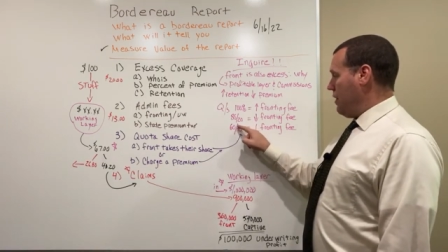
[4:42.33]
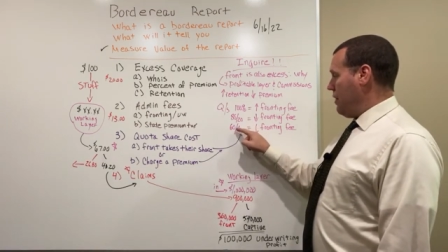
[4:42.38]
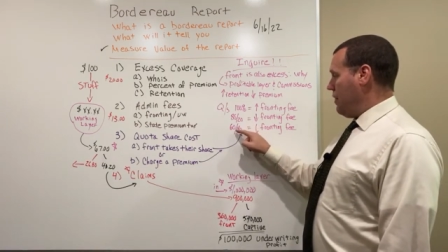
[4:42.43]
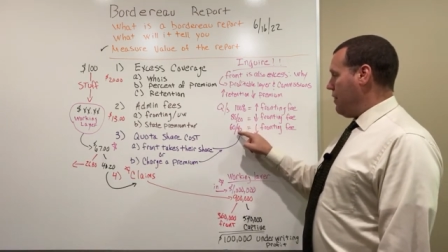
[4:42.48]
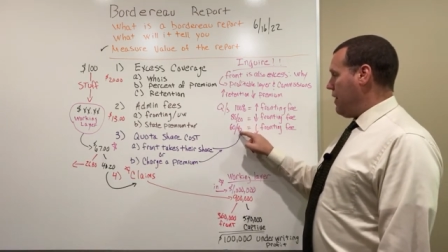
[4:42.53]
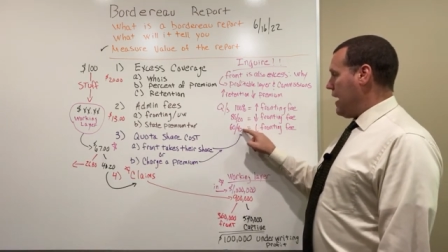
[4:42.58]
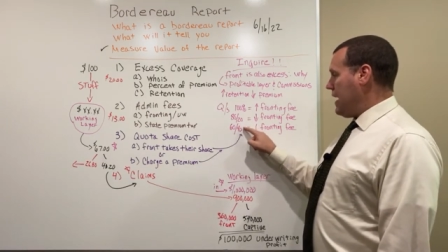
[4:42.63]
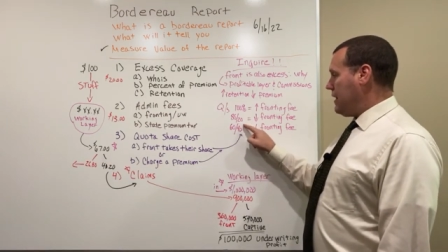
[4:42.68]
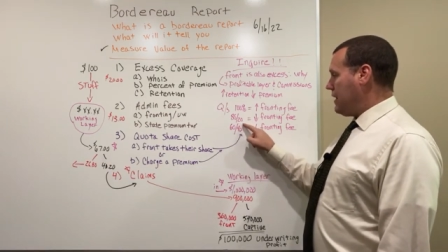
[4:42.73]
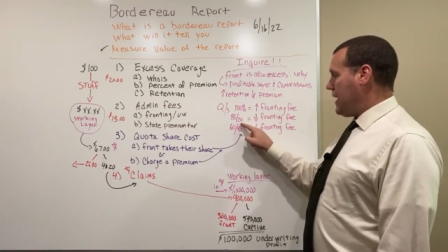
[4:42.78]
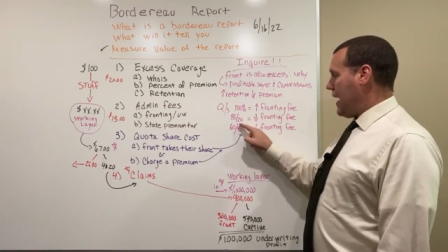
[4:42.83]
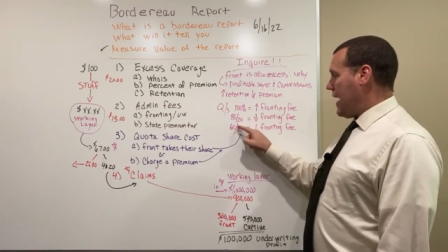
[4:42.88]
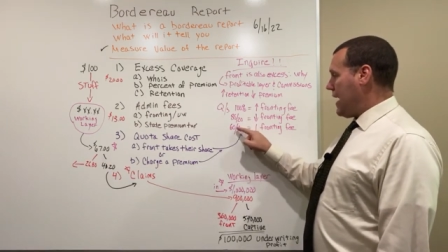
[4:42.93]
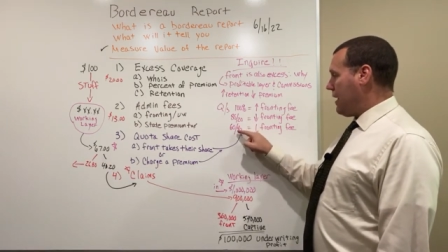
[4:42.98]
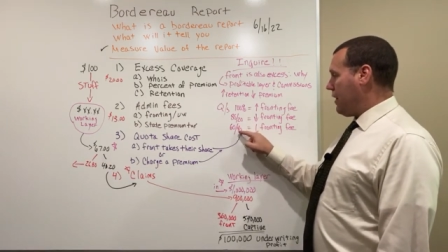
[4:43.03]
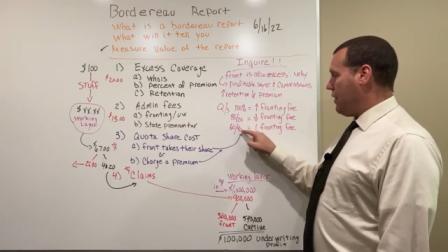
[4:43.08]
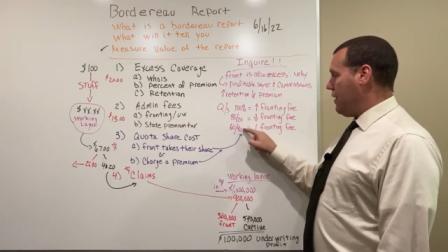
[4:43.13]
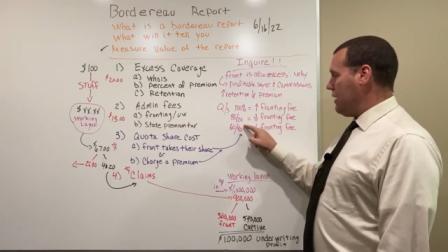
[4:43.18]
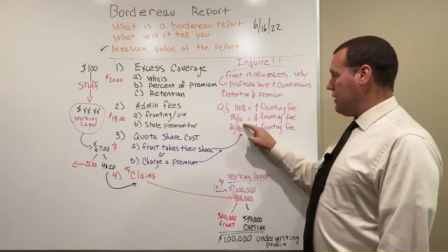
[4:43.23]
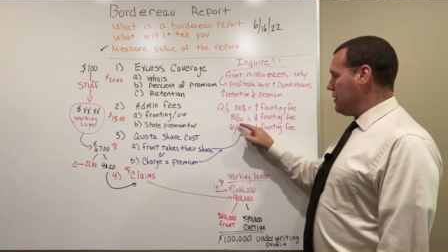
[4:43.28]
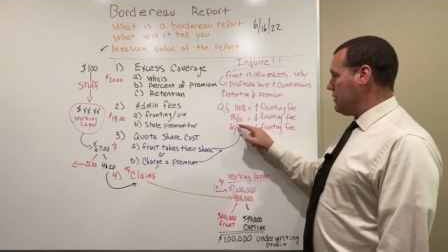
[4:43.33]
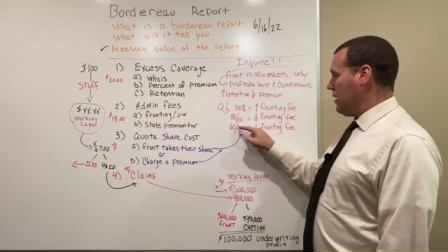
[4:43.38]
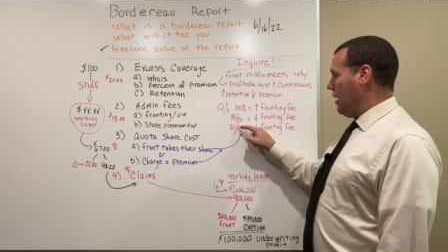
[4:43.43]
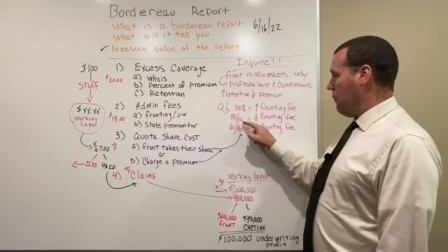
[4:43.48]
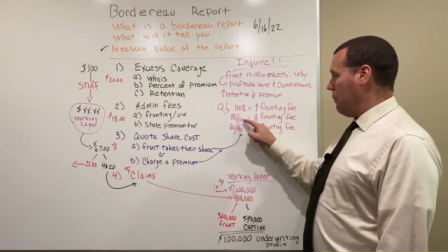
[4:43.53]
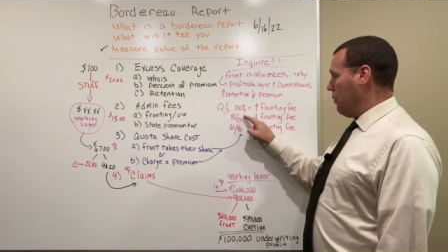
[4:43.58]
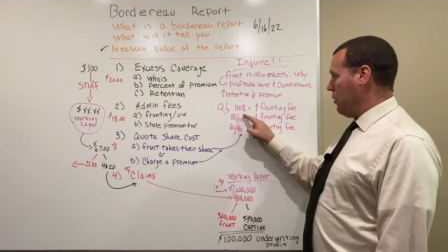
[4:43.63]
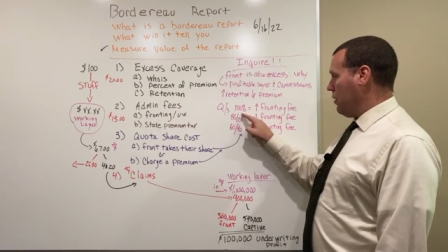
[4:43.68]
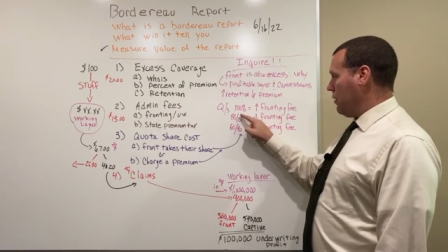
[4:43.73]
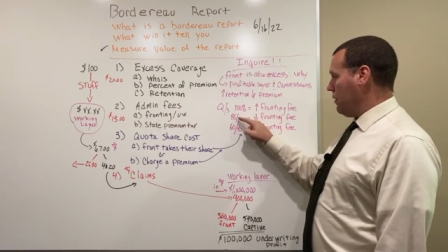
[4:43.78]
they take this
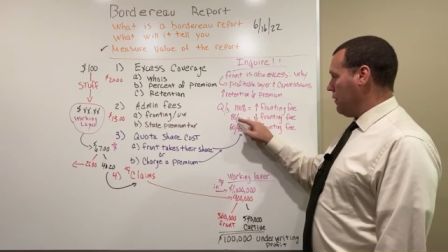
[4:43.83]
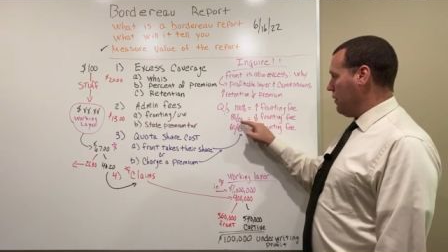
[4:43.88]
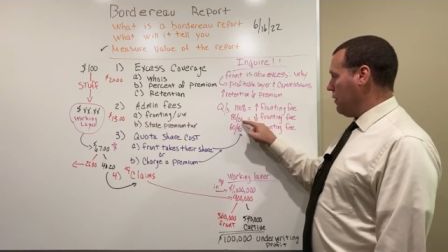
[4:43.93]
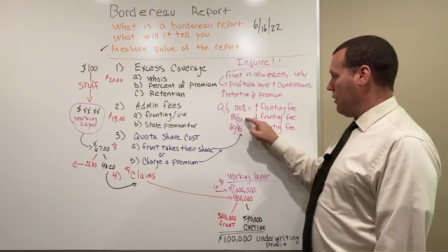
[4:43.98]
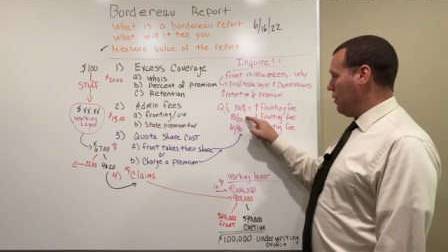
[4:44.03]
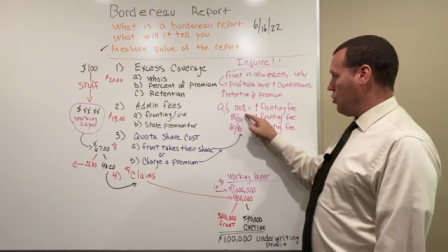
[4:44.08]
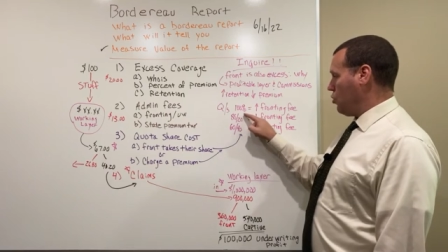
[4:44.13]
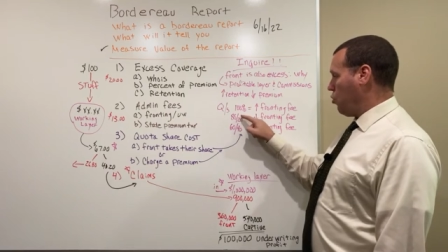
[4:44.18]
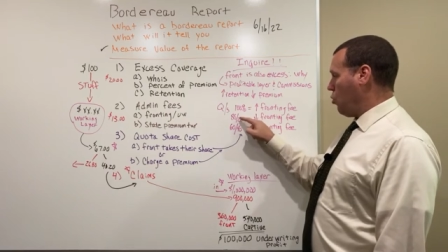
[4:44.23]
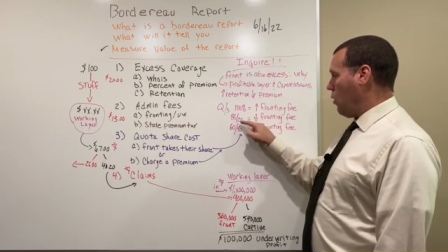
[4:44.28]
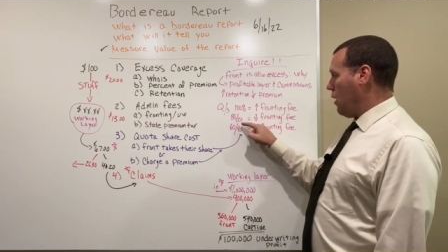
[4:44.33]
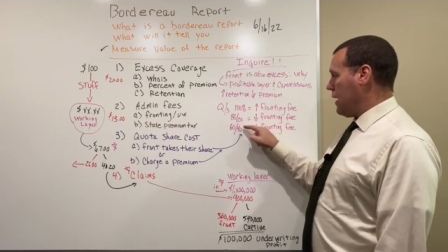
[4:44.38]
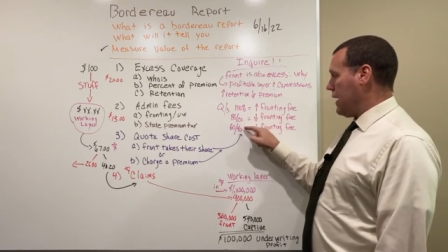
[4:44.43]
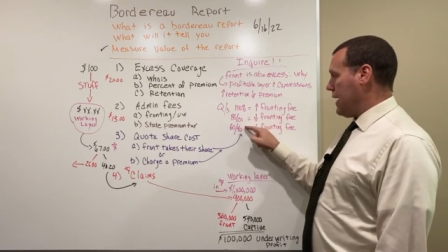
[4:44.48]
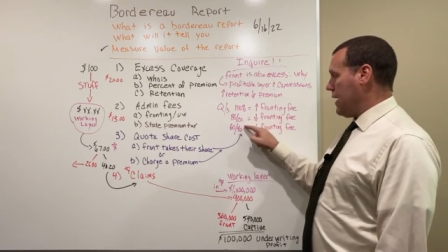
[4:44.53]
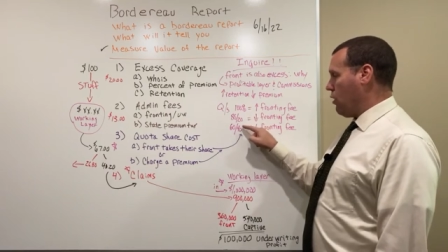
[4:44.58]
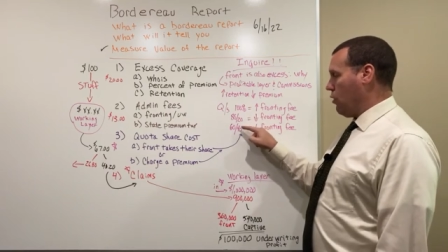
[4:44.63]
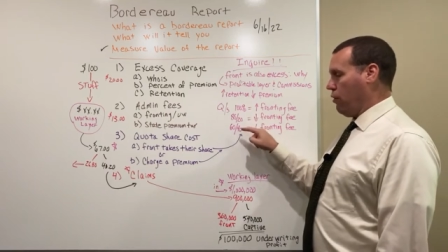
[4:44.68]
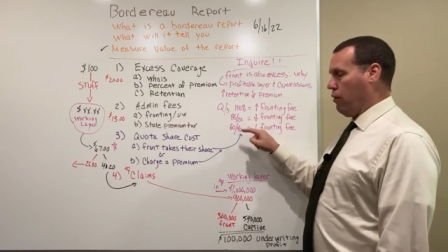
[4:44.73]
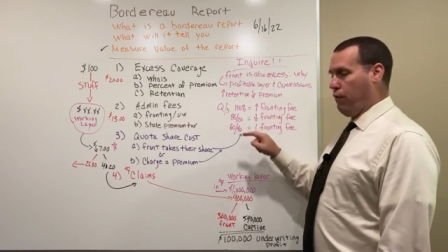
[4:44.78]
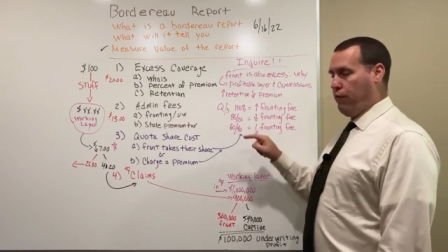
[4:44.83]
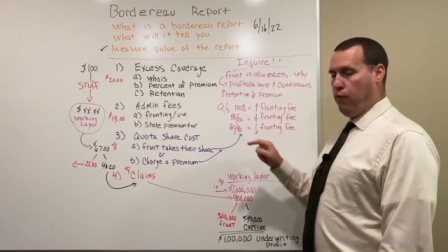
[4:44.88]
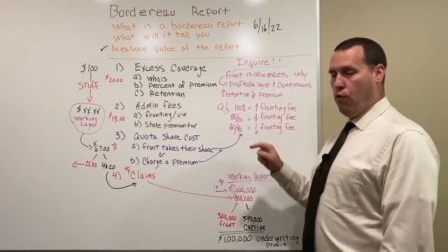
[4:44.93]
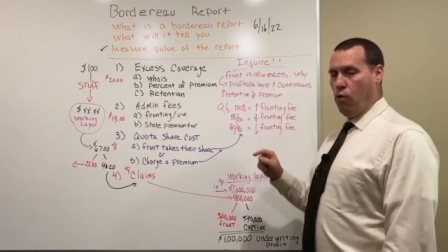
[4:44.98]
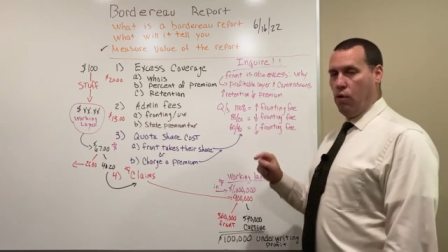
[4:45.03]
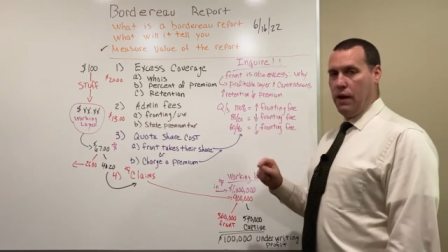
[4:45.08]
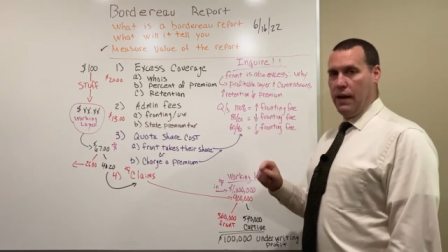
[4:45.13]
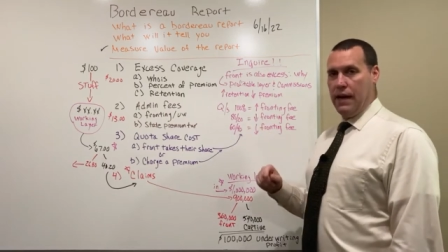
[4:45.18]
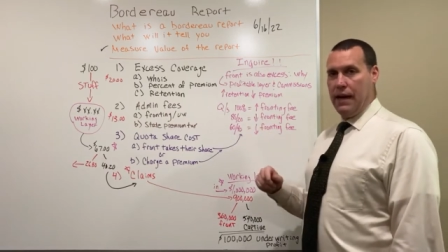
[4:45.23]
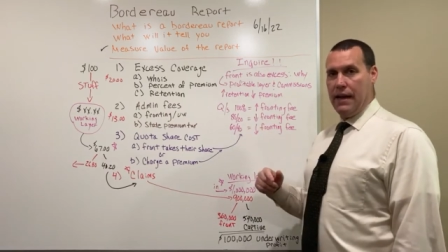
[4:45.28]
number, the 20 or the
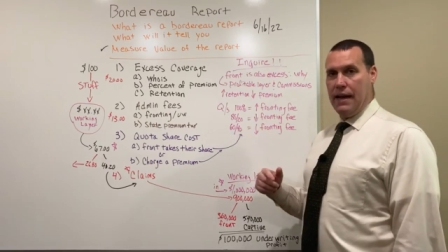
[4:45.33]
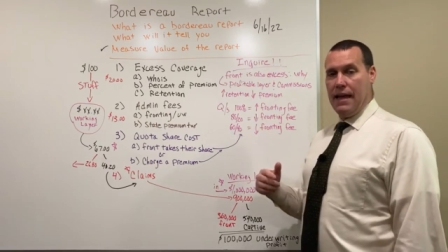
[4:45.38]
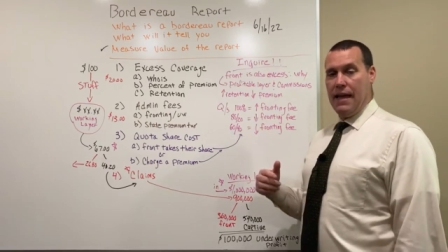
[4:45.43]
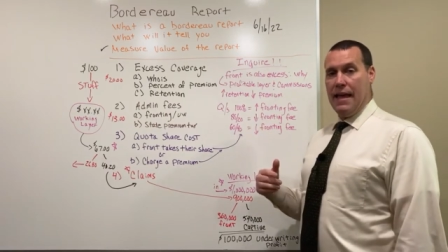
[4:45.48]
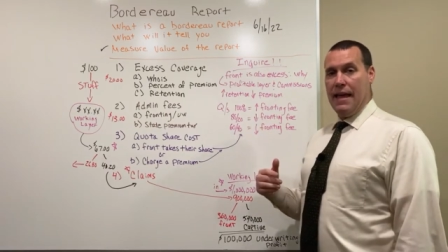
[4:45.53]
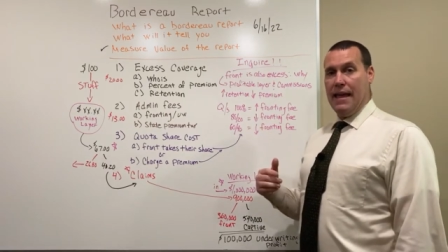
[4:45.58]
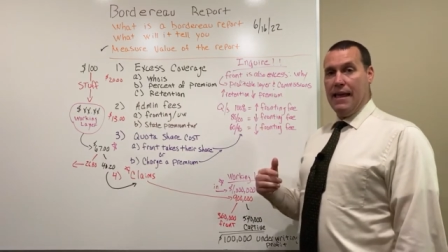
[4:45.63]
40,